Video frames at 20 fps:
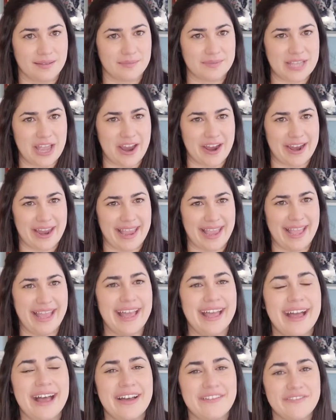I'm sorry,
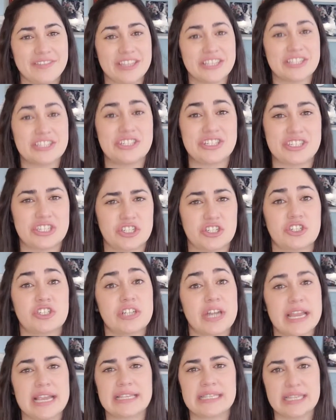of this just
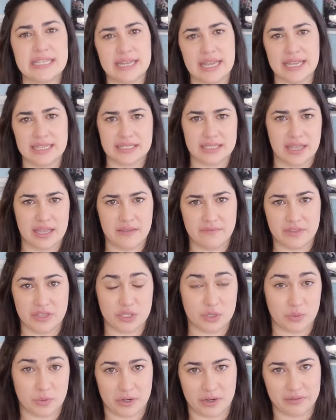craziness of
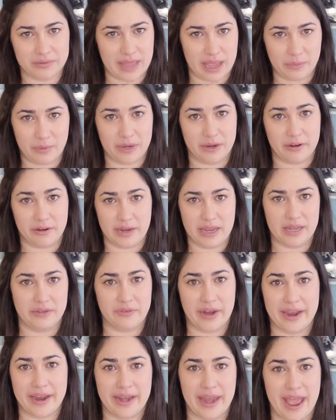this world that we are
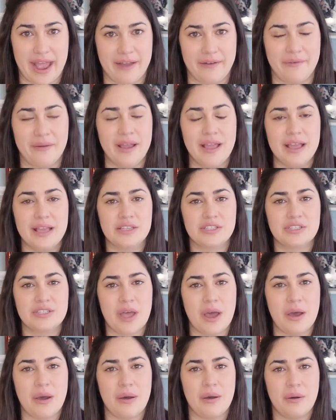in right now.
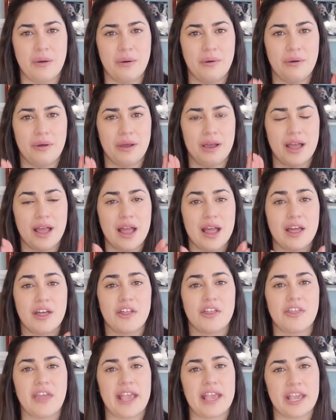So
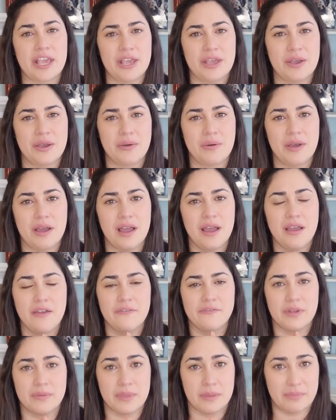thank you
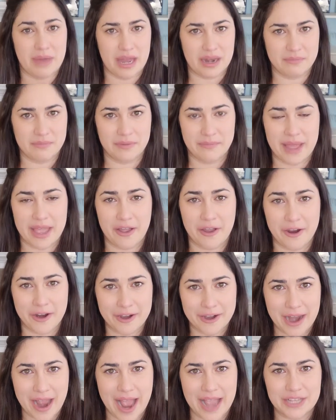from the bottom of my
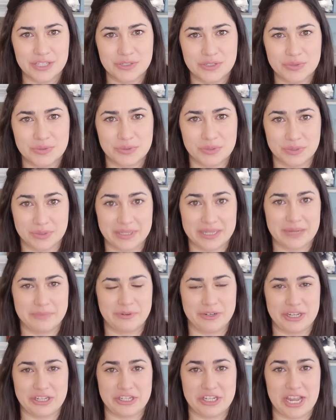heart. I truly
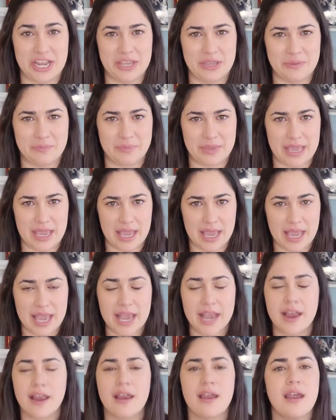appreciate you being
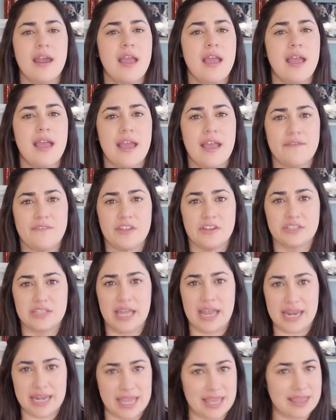here. If
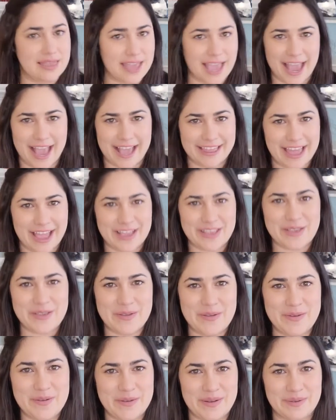there's anything that
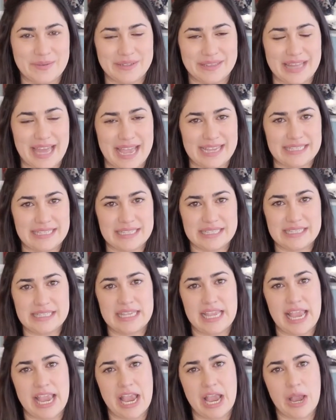you would like to
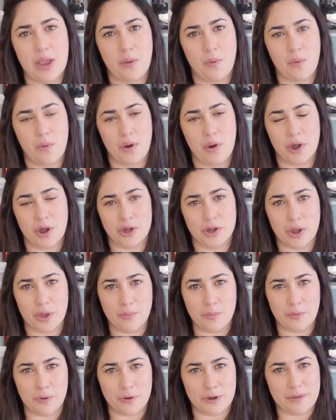see or
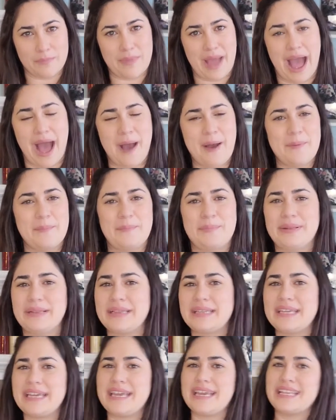know more about,
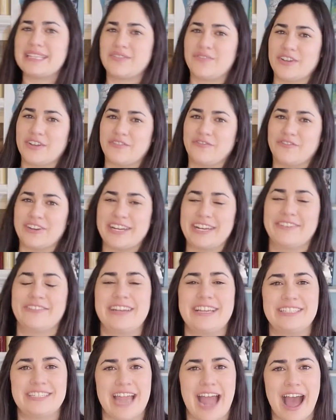please feel free to
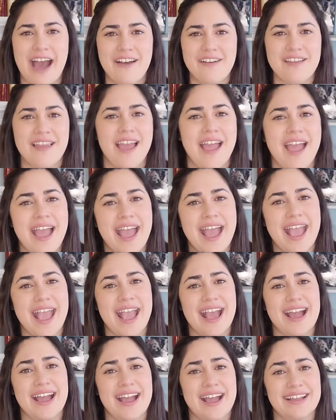reach out.
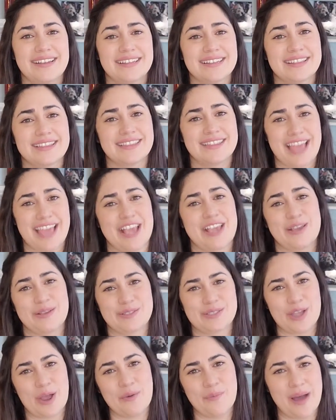And thank
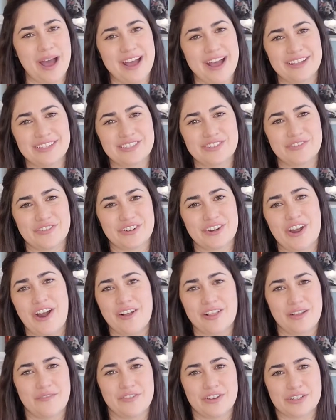you so much for
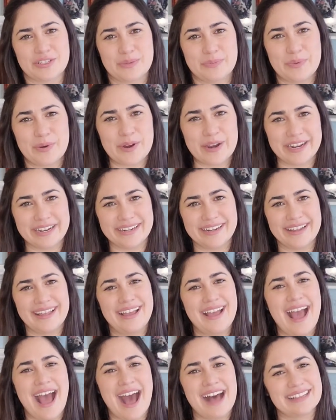all of your support.
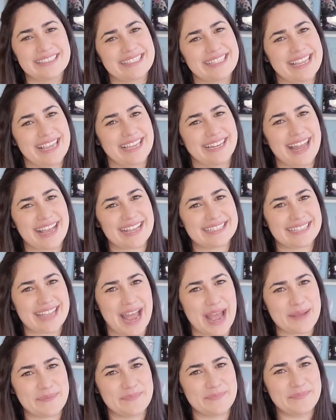I'll see you next
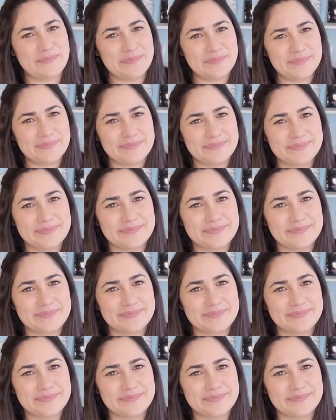time.